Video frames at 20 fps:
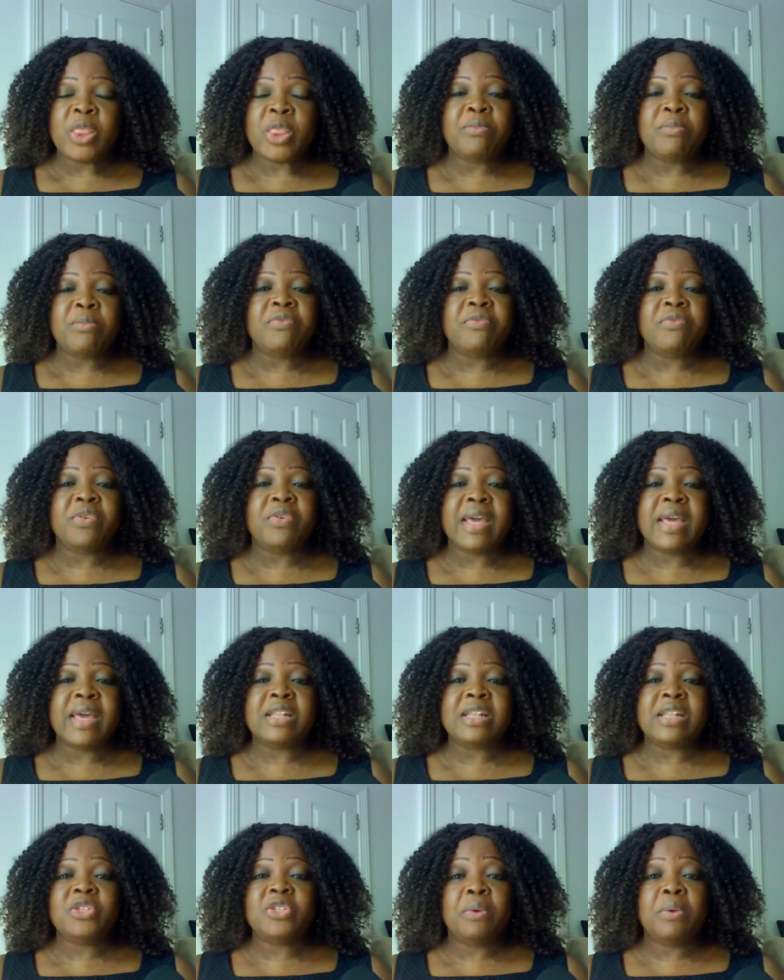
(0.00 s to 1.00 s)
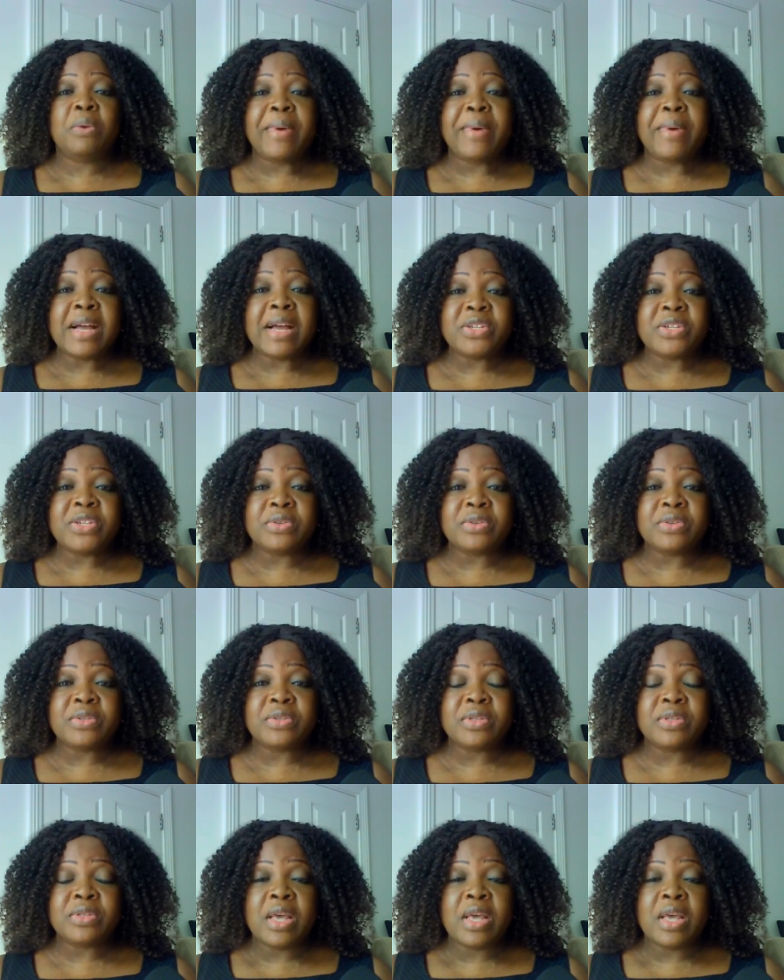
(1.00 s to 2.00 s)
You may forget your
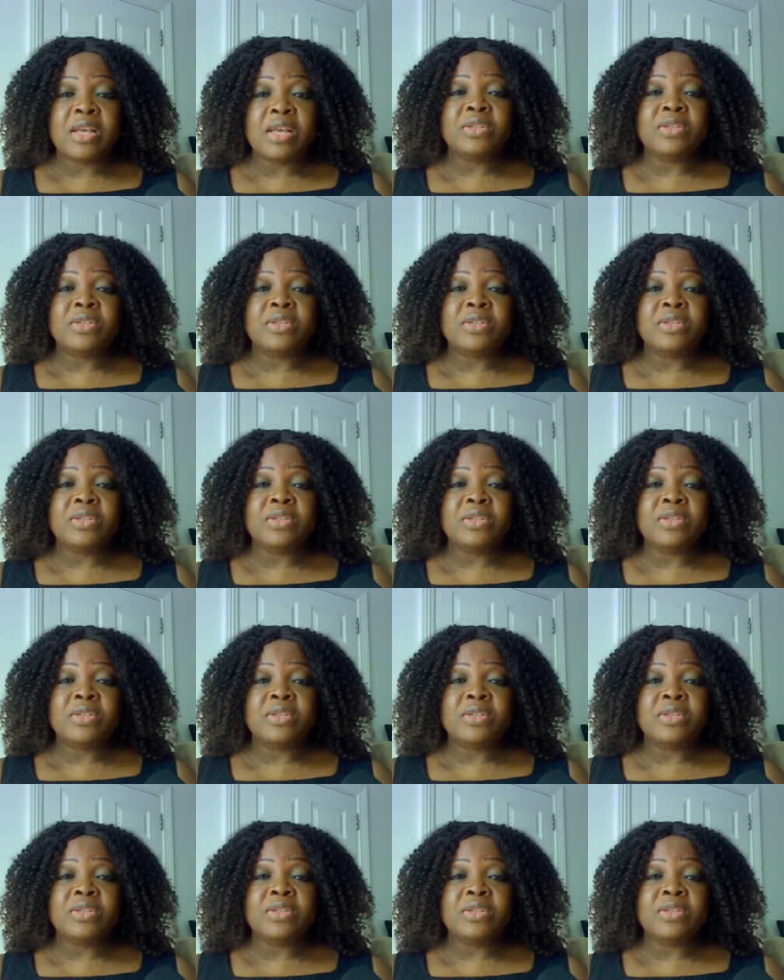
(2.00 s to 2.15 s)
passions.